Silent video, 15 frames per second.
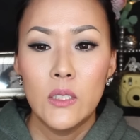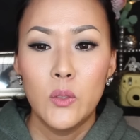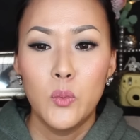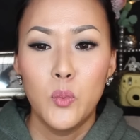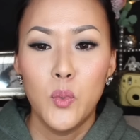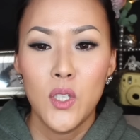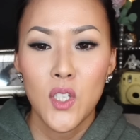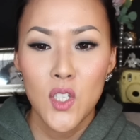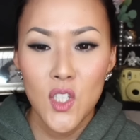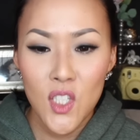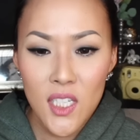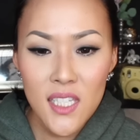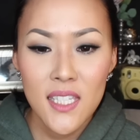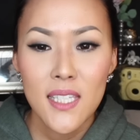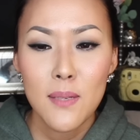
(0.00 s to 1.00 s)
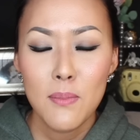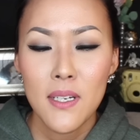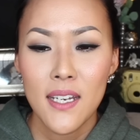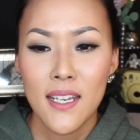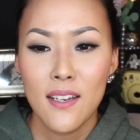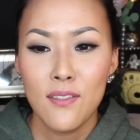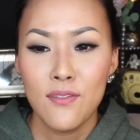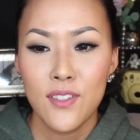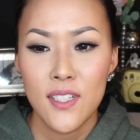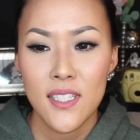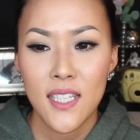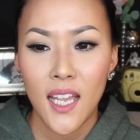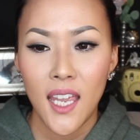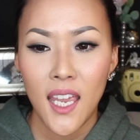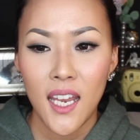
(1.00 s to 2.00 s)
when you just simmer down for a
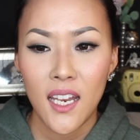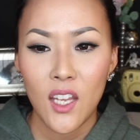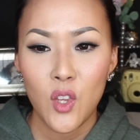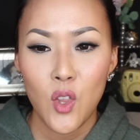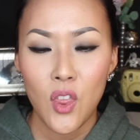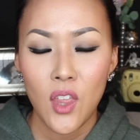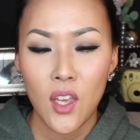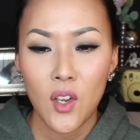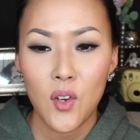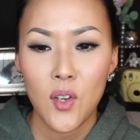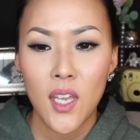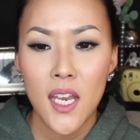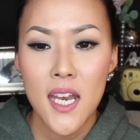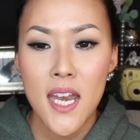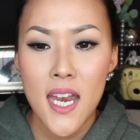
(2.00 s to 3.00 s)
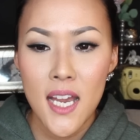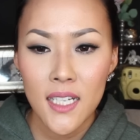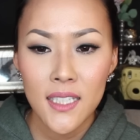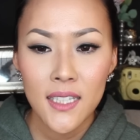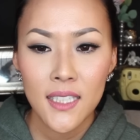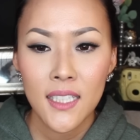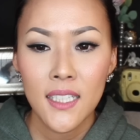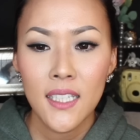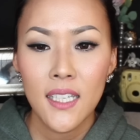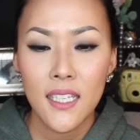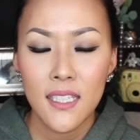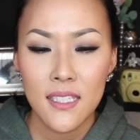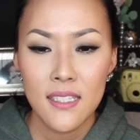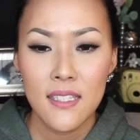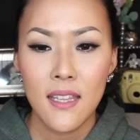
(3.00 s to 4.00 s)
second and you think, okay, nothing
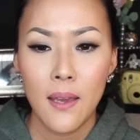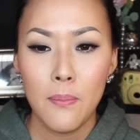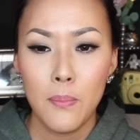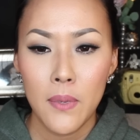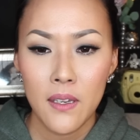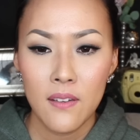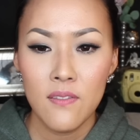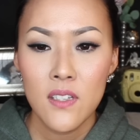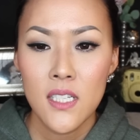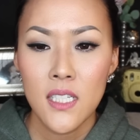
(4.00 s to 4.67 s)
is that big of a